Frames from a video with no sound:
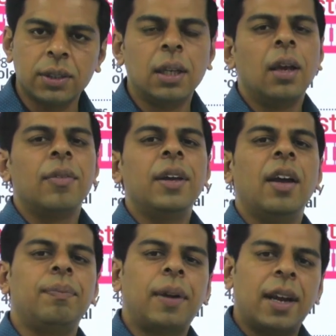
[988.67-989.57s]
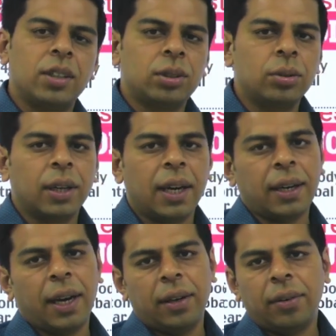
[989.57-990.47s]
we have managed to get
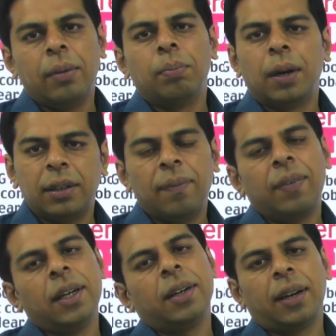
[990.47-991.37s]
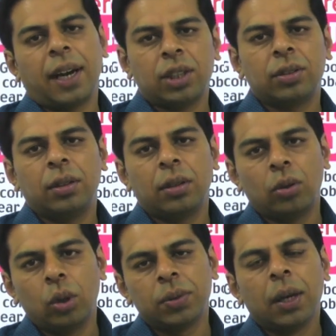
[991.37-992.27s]
entry in multiple international groups,
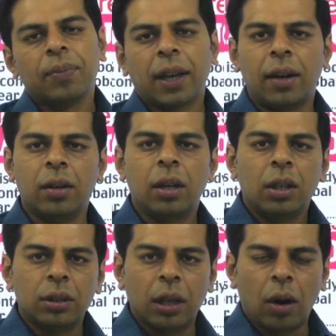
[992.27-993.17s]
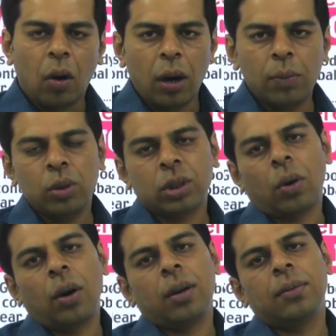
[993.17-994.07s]
and the almost
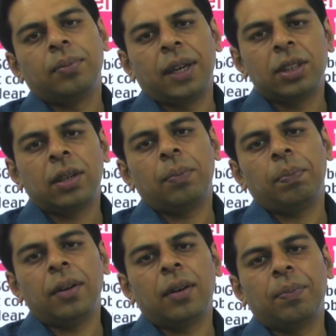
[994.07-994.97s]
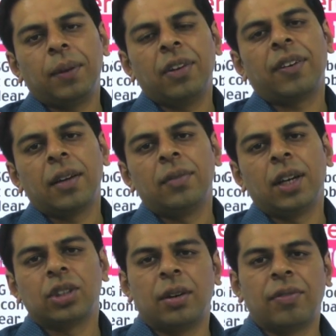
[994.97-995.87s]
all major P5 nations,
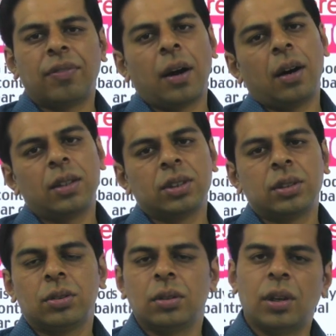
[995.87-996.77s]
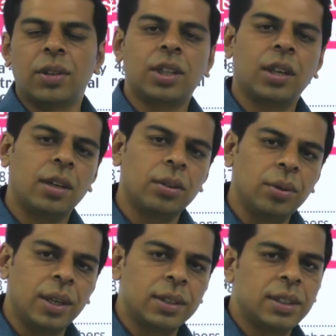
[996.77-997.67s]
France, Russia,
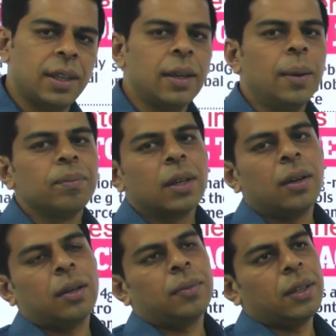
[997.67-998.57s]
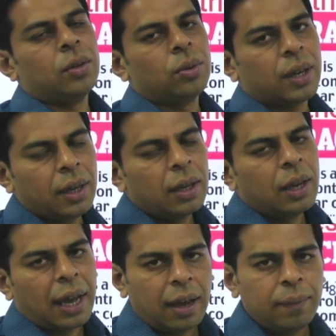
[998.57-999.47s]
USA, UK,
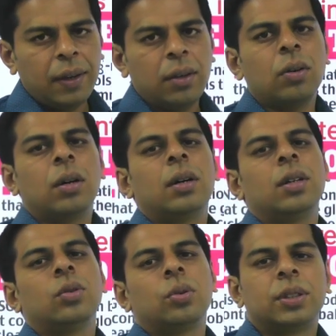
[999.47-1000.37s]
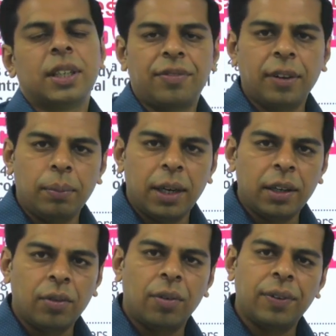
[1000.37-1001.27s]
have been, you could say, affirmative of
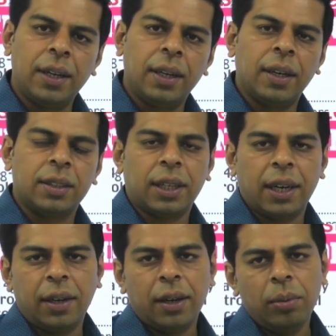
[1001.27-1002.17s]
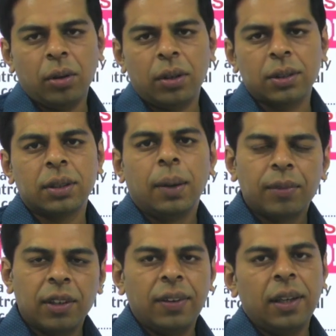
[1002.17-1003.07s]
India's entry, because we
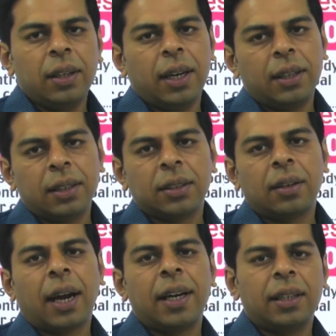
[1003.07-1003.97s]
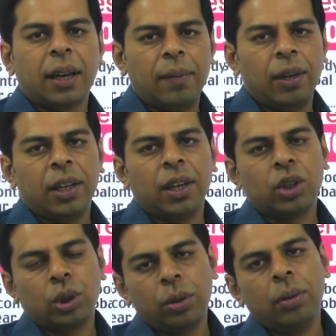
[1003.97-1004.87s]
feel that it's the right time India
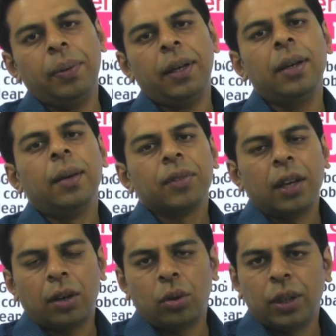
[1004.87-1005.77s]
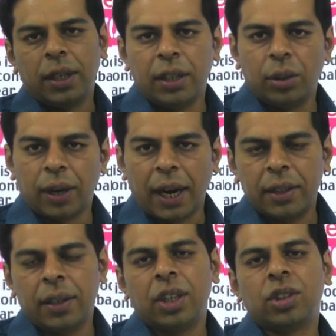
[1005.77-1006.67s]
should be included in United
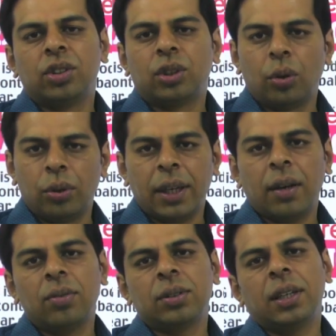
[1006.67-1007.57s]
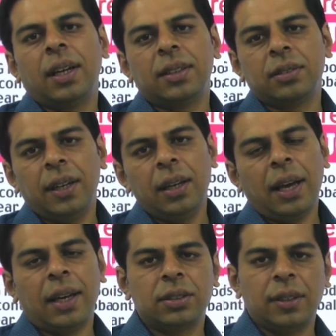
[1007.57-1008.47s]
Nations Security Council as
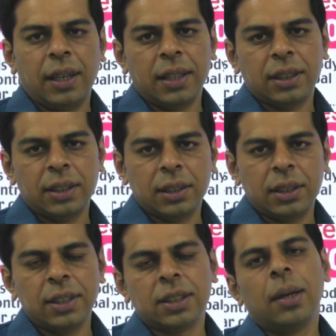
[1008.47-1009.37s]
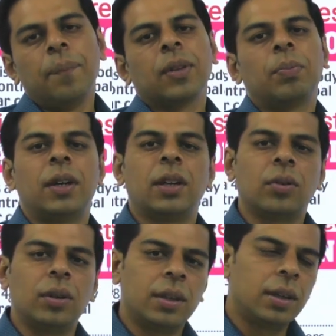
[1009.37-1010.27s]
well as in this
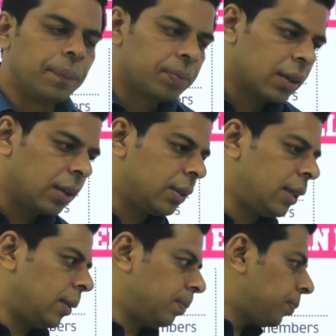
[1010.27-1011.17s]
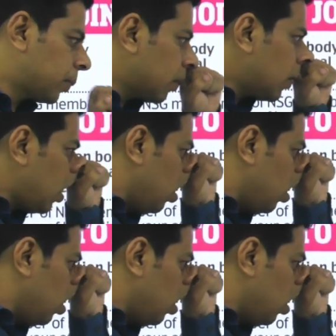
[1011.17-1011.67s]
particular theme. So